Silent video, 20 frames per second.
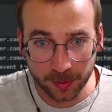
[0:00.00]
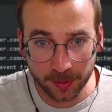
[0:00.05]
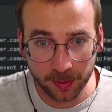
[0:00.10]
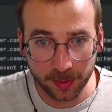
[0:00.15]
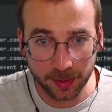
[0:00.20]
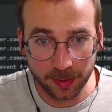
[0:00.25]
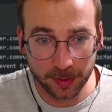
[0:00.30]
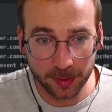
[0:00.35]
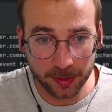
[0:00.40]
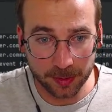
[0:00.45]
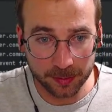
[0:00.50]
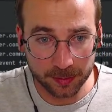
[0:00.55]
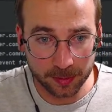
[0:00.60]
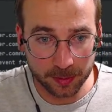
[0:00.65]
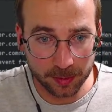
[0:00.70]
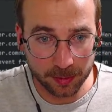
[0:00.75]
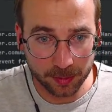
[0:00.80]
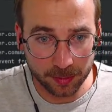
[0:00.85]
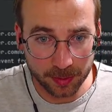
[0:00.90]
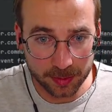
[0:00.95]
And
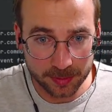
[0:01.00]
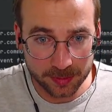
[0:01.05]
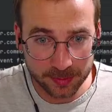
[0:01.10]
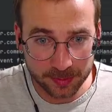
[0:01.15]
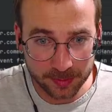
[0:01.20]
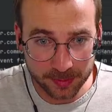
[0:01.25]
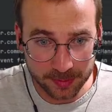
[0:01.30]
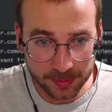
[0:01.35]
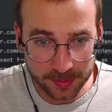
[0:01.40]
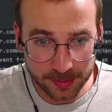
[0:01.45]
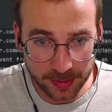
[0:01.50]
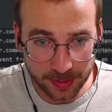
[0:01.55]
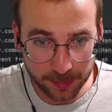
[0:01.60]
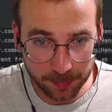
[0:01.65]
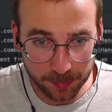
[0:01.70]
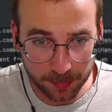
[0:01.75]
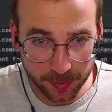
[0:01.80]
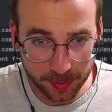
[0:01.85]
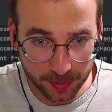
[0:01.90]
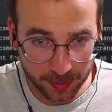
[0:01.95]
that's the
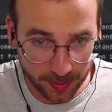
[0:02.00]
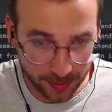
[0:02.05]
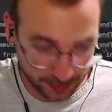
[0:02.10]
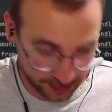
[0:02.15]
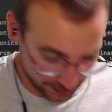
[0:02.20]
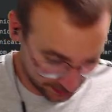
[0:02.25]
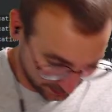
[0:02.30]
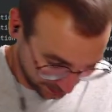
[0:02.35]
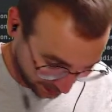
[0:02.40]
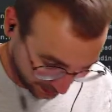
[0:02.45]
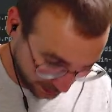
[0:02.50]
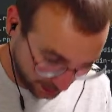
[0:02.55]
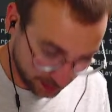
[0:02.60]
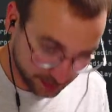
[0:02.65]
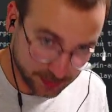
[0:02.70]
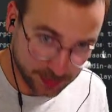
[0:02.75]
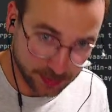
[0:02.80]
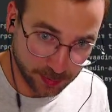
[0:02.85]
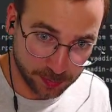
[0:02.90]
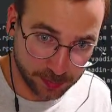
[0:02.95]
same case here.
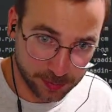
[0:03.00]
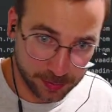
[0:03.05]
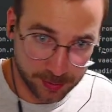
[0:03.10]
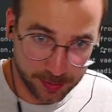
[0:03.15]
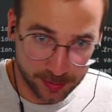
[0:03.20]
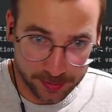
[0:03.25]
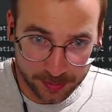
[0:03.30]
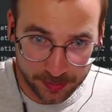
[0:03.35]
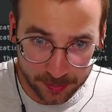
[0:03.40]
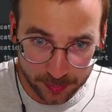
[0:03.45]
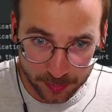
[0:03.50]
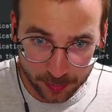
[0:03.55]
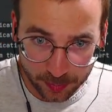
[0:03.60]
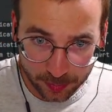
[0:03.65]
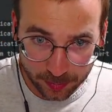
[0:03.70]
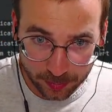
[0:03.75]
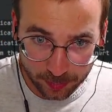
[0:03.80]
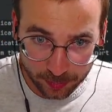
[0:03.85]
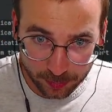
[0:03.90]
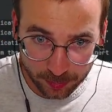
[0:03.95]
So let's
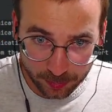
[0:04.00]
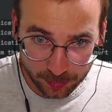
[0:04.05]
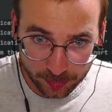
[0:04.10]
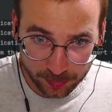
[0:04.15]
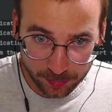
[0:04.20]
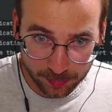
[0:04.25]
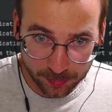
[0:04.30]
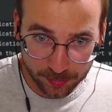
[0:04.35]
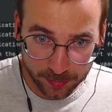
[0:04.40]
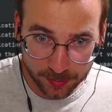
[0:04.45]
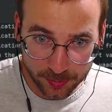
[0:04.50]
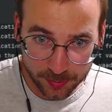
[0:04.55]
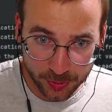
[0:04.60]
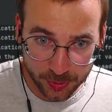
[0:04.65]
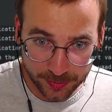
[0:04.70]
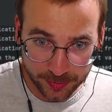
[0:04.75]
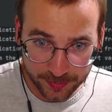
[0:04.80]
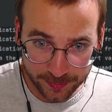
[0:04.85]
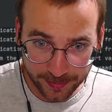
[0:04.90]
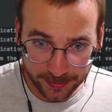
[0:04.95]

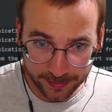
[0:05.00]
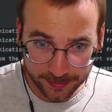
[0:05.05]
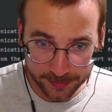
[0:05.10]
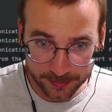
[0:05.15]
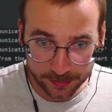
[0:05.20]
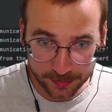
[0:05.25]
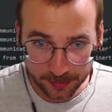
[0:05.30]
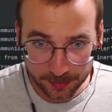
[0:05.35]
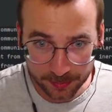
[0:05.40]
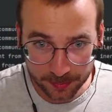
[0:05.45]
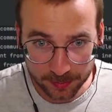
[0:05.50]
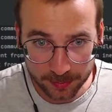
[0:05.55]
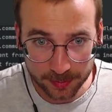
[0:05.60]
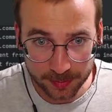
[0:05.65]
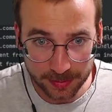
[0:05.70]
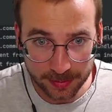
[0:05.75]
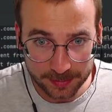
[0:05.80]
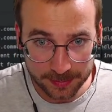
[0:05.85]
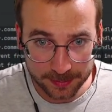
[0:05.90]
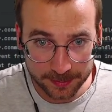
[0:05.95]
change that.
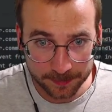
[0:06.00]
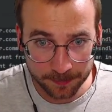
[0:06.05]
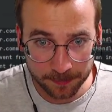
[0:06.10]
Yes.